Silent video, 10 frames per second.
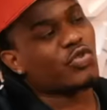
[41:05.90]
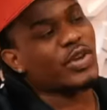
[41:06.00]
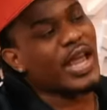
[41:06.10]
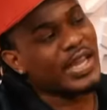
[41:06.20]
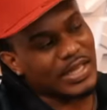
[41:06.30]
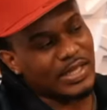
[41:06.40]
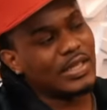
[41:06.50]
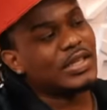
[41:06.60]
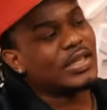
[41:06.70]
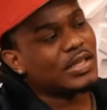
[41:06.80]
it it's is. created.
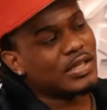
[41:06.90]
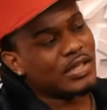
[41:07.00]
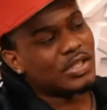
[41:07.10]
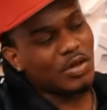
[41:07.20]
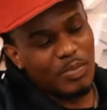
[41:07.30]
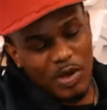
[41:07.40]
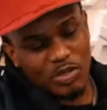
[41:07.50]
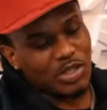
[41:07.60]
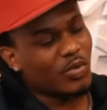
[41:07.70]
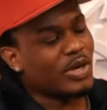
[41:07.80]
It is. It's
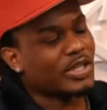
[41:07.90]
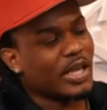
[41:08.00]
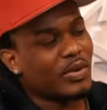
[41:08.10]
supposed but to work